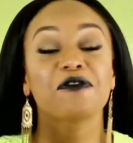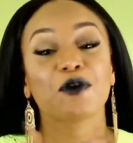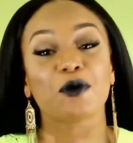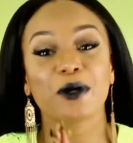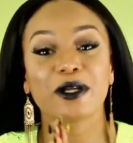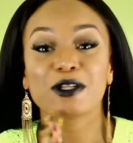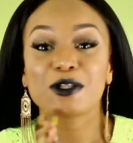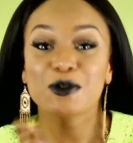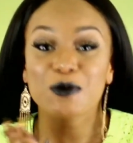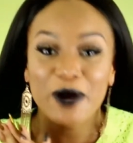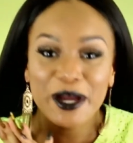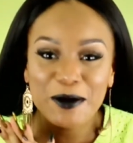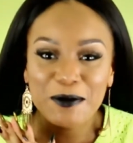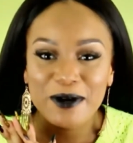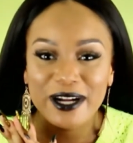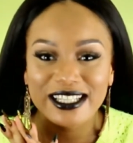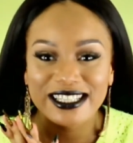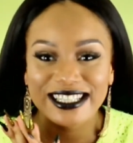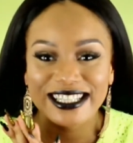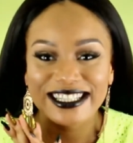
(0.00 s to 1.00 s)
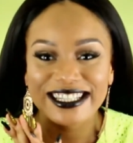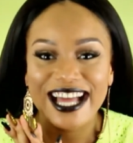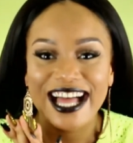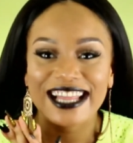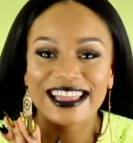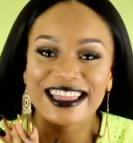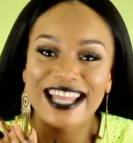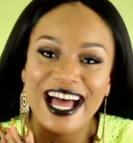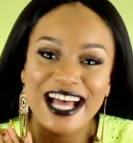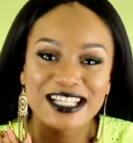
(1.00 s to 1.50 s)
If you enjoyed watching
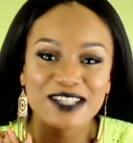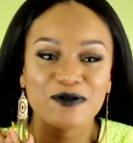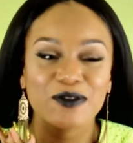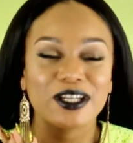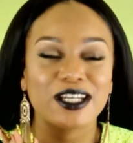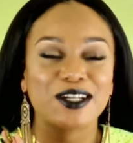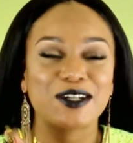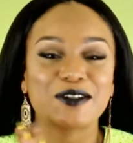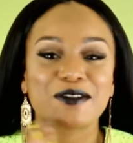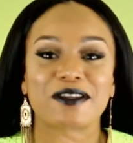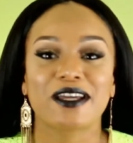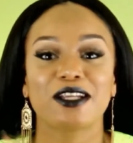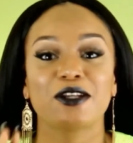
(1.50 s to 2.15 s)
that last video,